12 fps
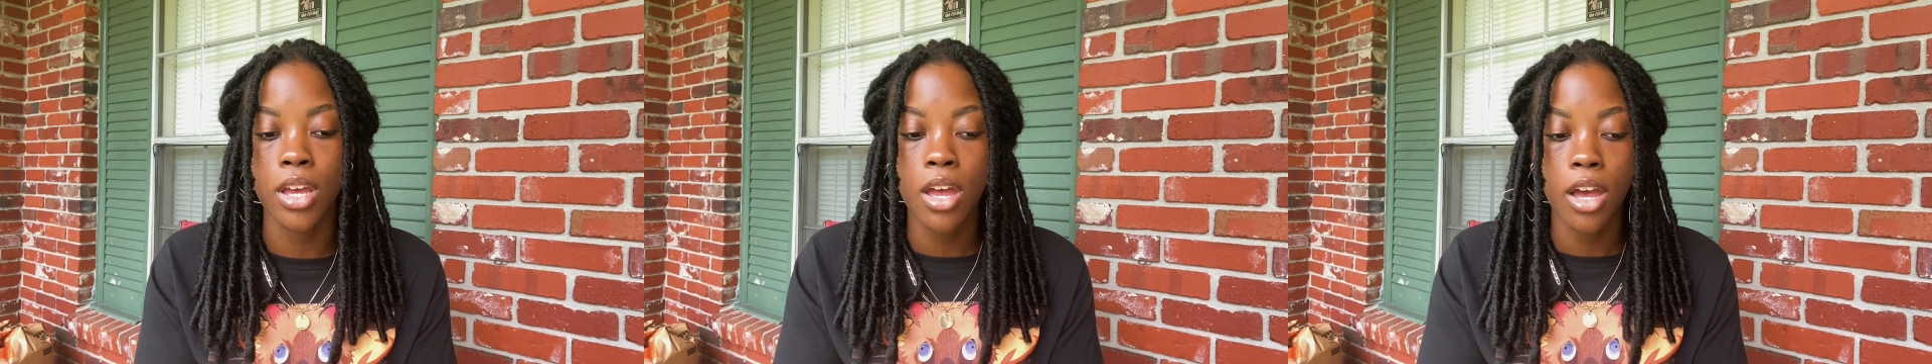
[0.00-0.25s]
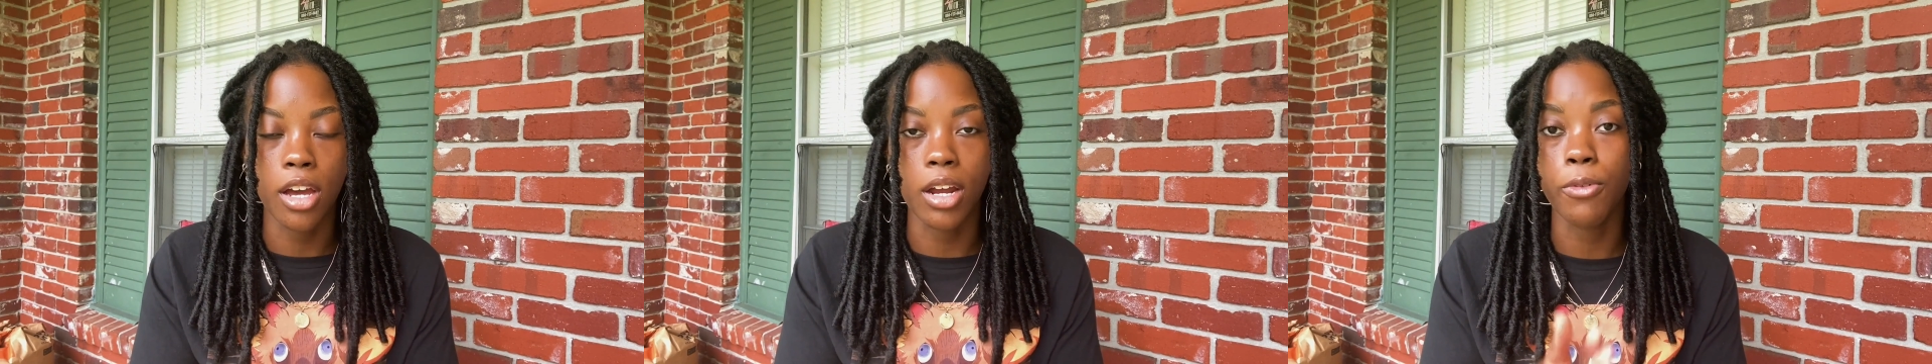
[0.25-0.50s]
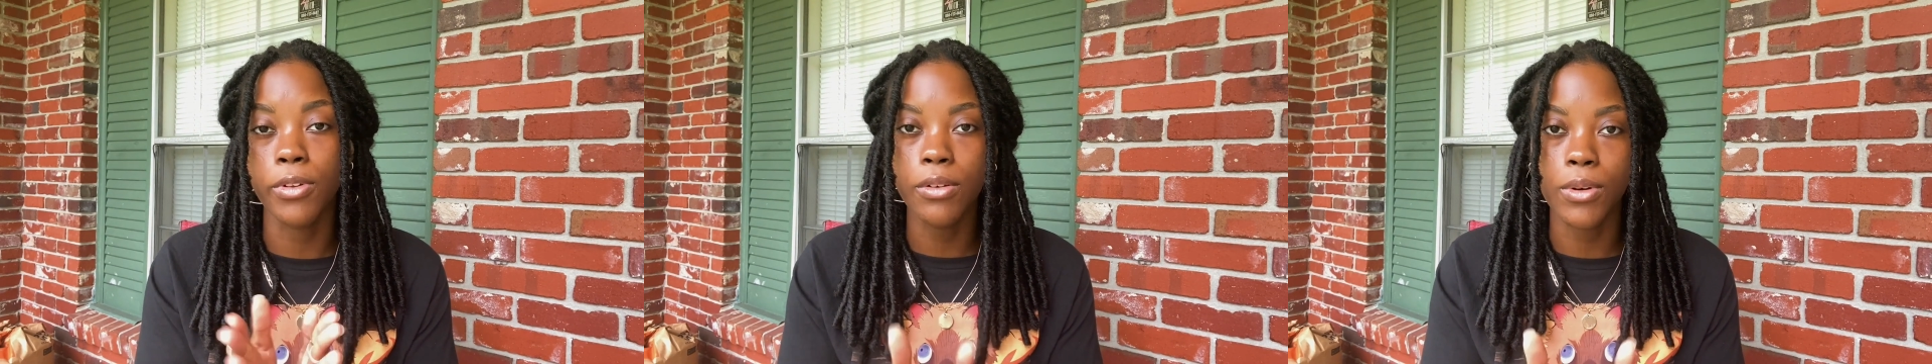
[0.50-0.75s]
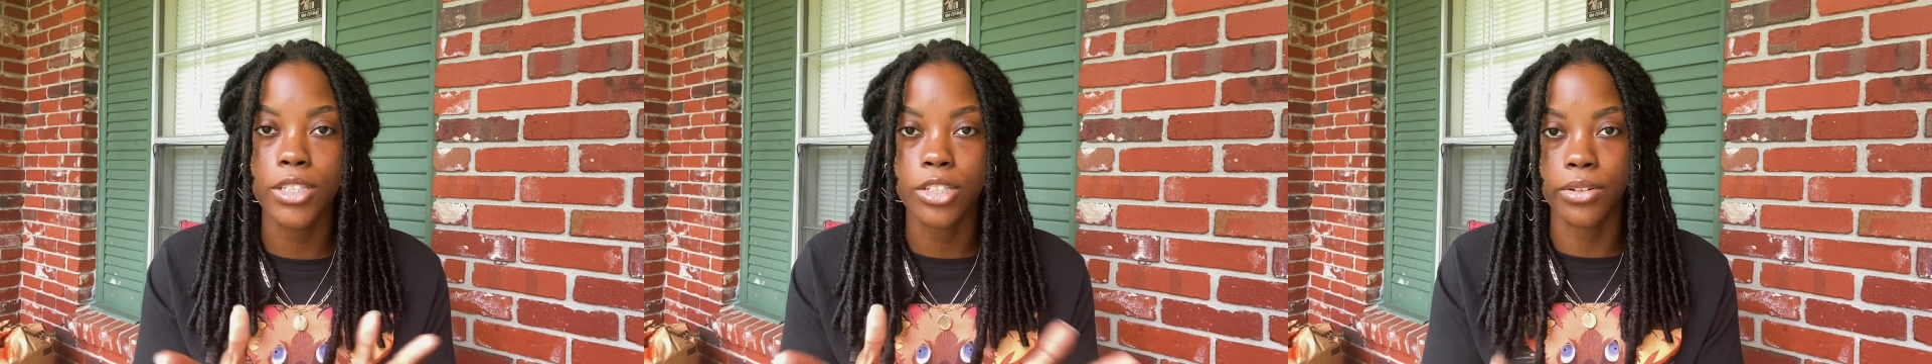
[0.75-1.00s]
And I really
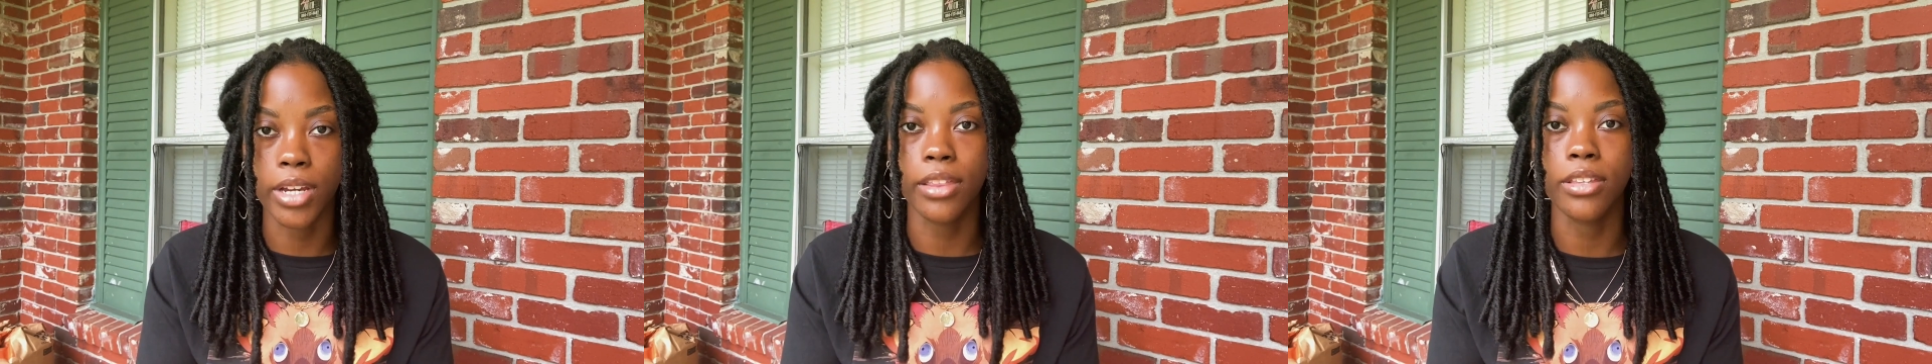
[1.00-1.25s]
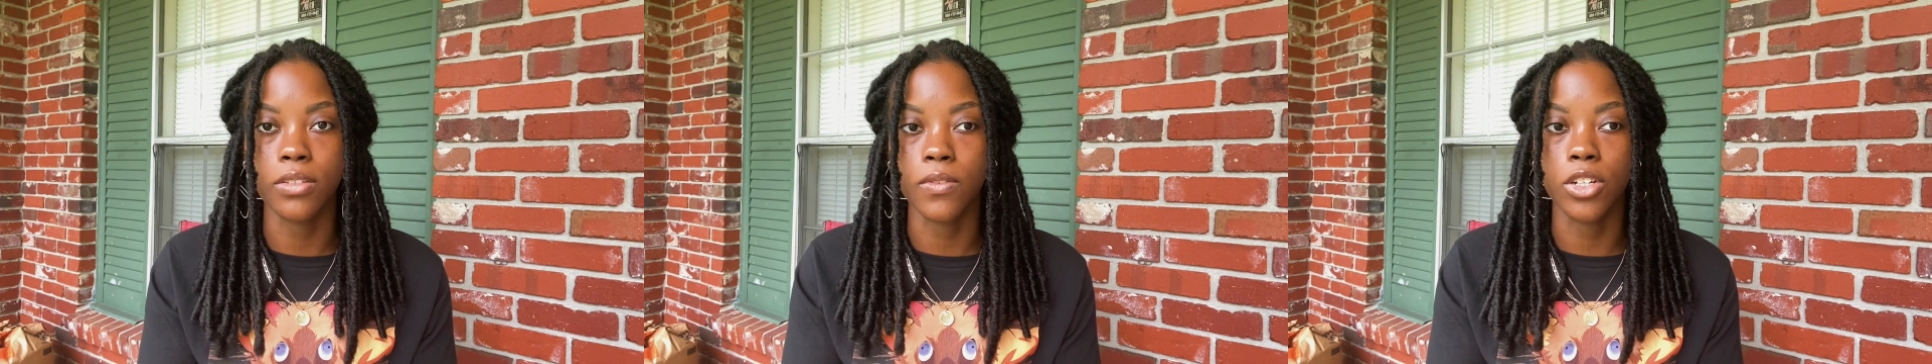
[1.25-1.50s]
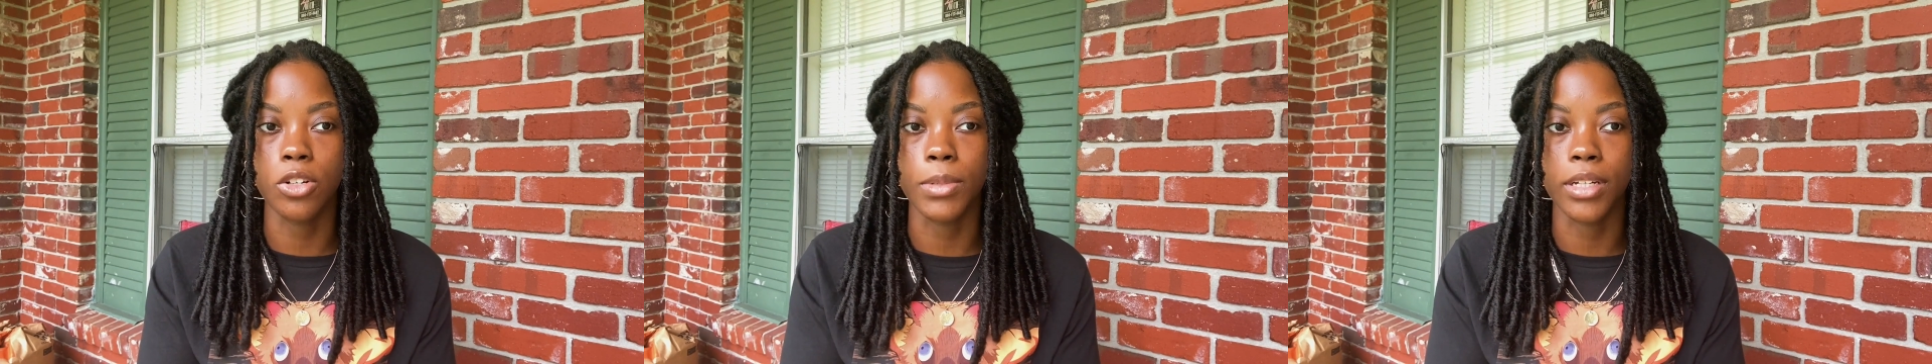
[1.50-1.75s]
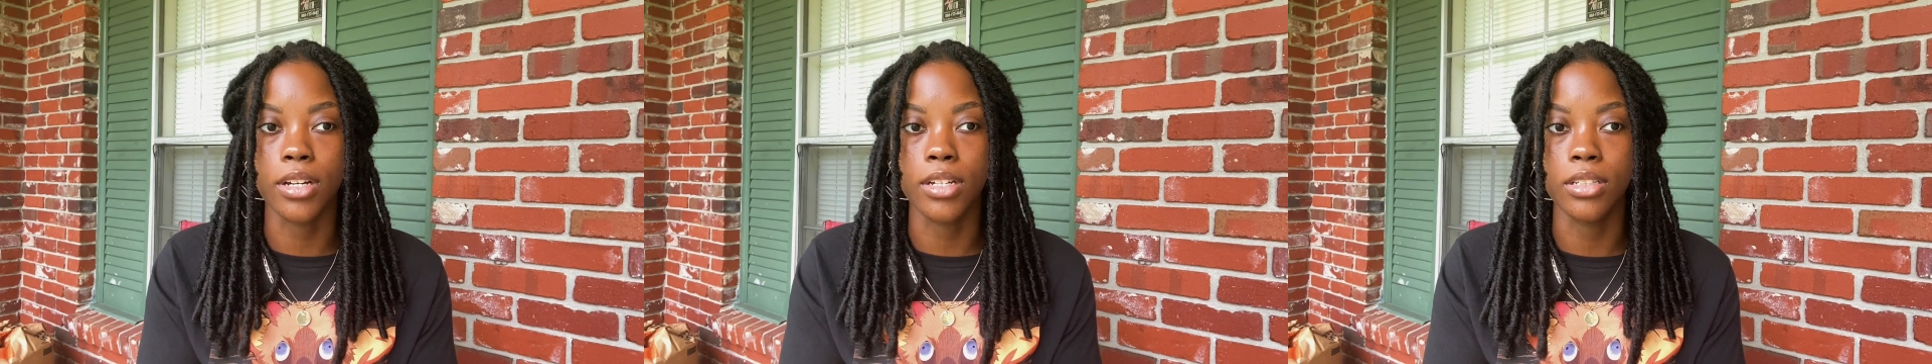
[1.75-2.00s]
wanted to create this video
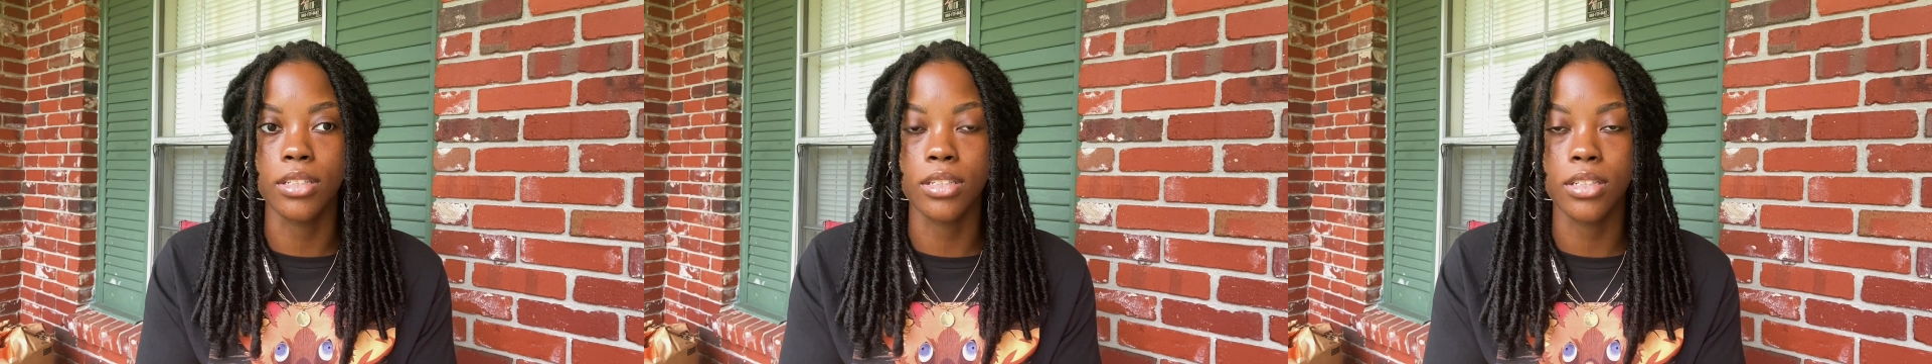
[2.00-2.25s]
because